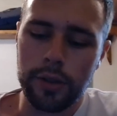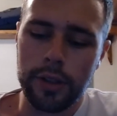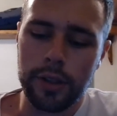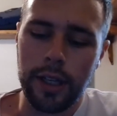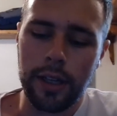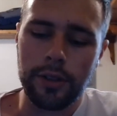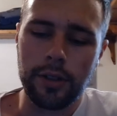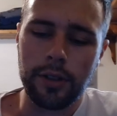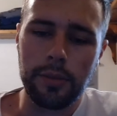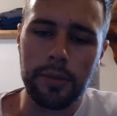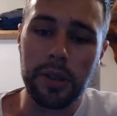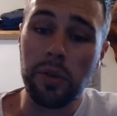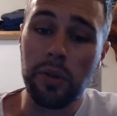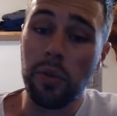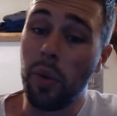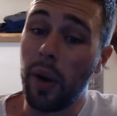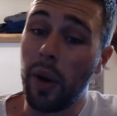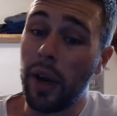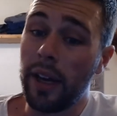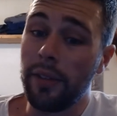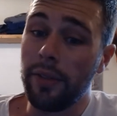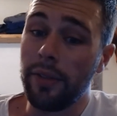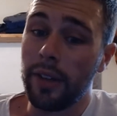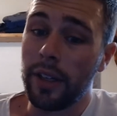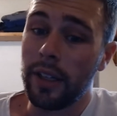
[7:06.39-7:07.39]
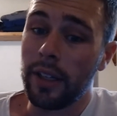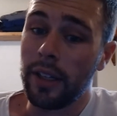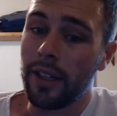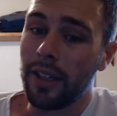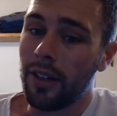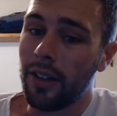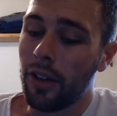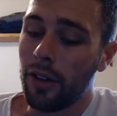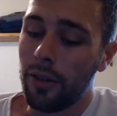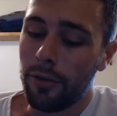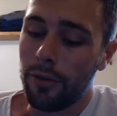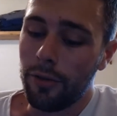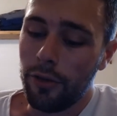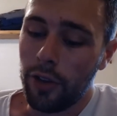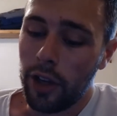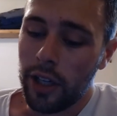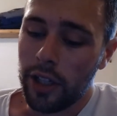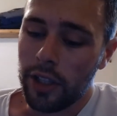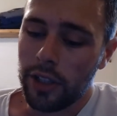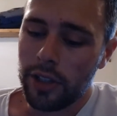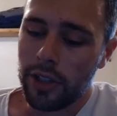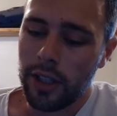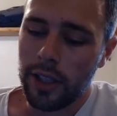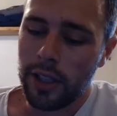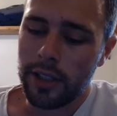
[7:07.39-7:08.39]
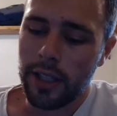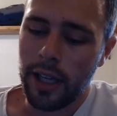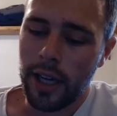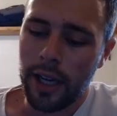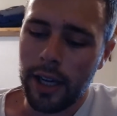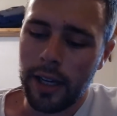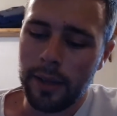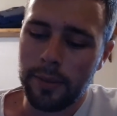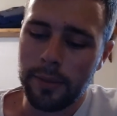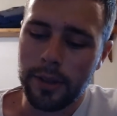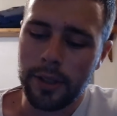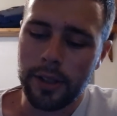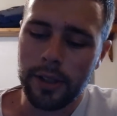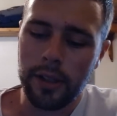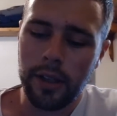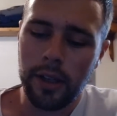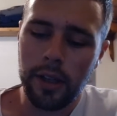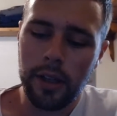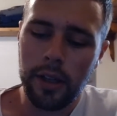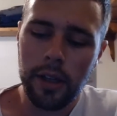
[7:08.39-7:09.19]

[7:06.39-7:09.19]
sounds a bit wavy and unfinished at times.